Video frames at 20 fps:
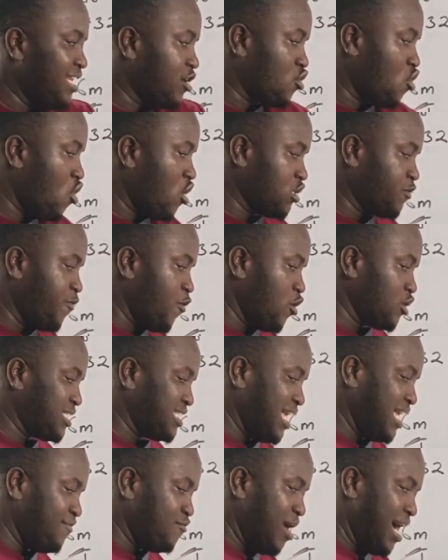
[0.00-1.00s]
the cost for
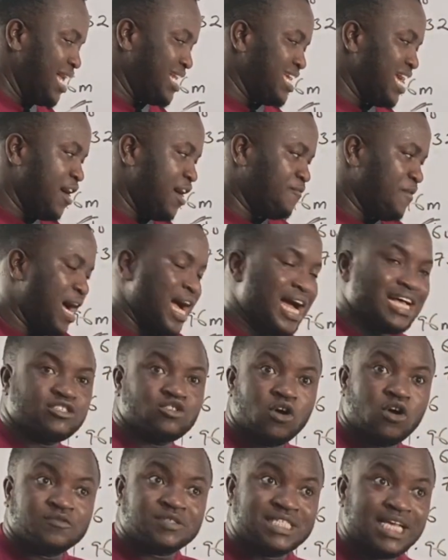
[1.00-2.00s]
7.5
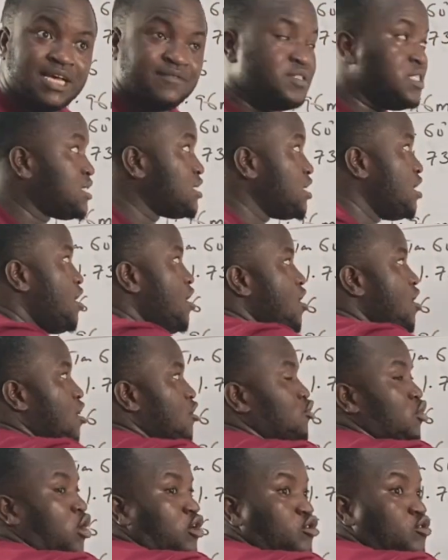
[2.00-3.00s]
hours of service.
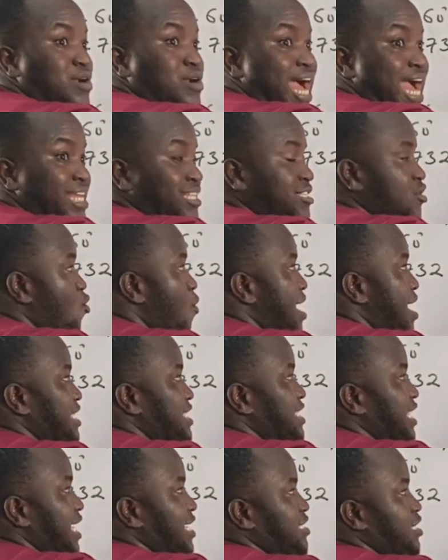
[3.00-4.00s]
So you write when
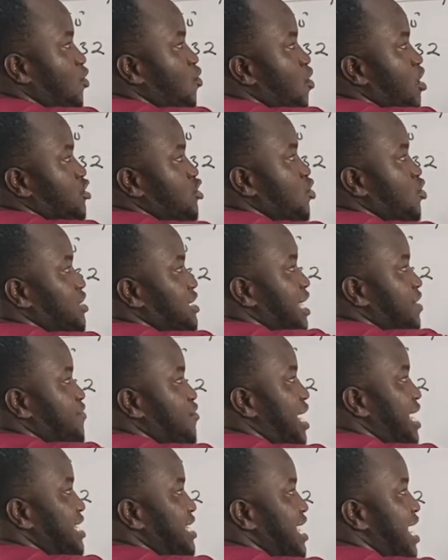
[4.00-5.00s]
T is equals to
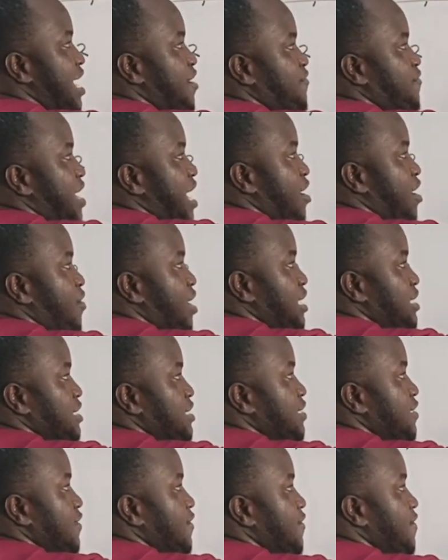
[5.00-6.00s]
7.5
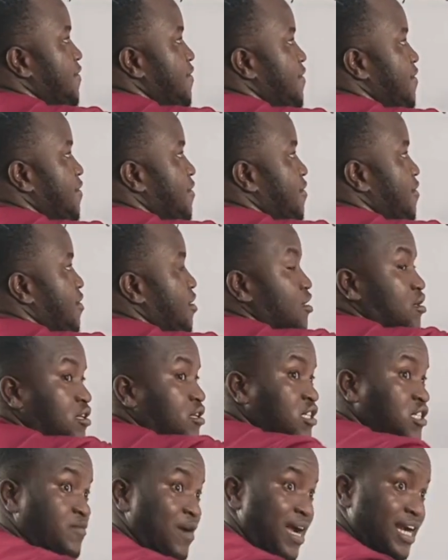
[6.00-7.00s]
hours.
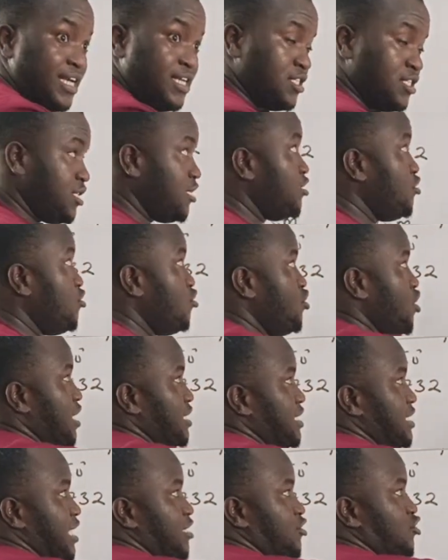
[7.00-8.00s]
It's very easy. You
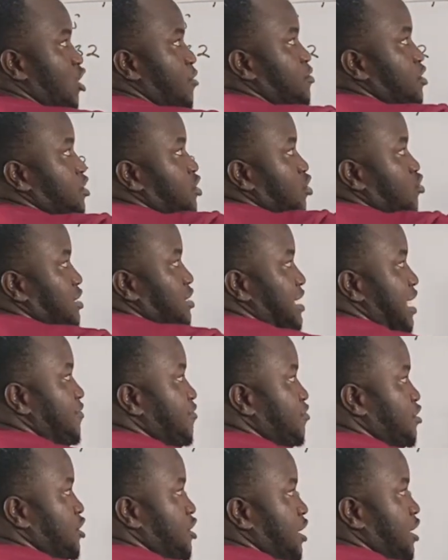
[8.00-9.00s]
just say substitute
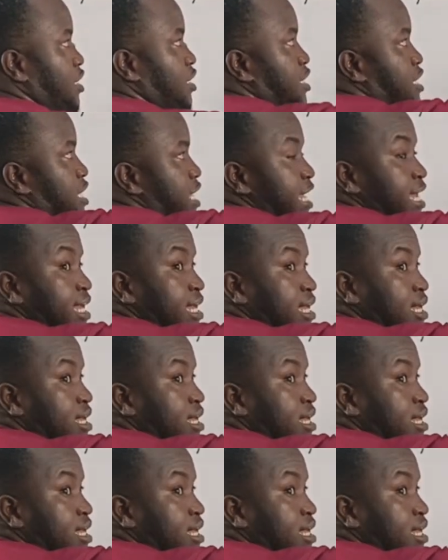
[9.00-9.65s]
T here.